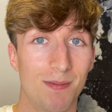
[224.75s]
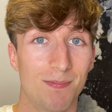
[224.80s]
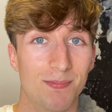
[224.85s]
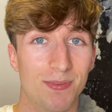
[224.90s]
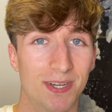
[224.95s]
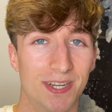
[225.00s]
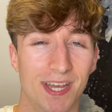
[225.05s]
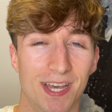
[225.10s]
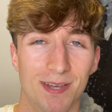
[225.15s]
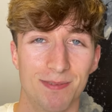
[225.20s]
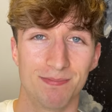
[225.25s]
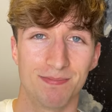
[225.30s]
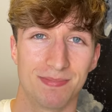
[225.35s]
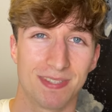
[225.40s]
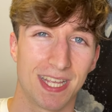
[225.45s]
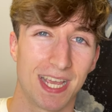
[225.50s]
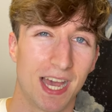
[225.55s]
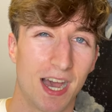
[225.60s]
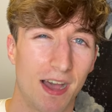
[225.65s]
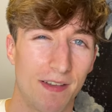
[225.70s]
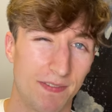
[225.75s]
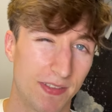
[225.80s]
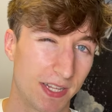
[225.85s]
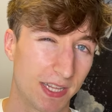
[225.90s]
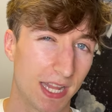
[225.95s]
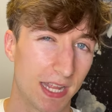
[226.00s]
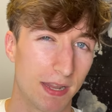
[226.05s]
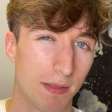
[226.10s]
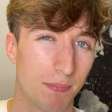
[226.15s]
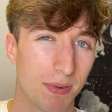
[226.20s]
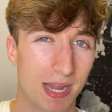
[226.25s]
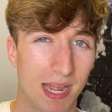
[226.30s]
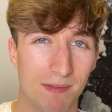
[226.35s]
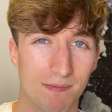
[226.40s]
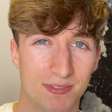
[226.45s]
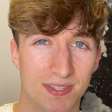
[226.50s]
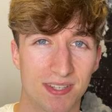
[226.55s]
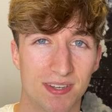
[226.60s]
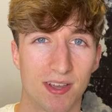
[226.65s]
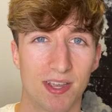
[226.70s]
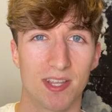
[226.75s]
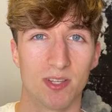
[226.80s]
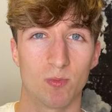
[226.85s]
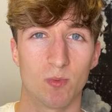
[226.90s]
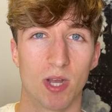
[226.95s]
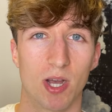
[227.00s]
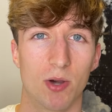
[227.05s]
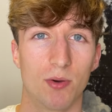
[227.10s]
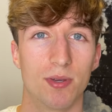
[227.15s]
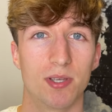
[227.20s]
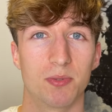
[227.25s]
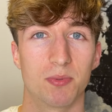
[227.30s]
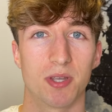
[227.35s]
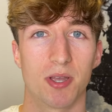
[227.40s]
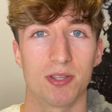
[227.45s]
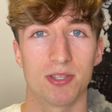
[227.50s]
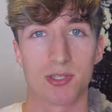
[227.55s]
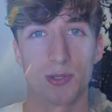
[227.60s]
But yeah, I think then the plan for tonight as well is we're going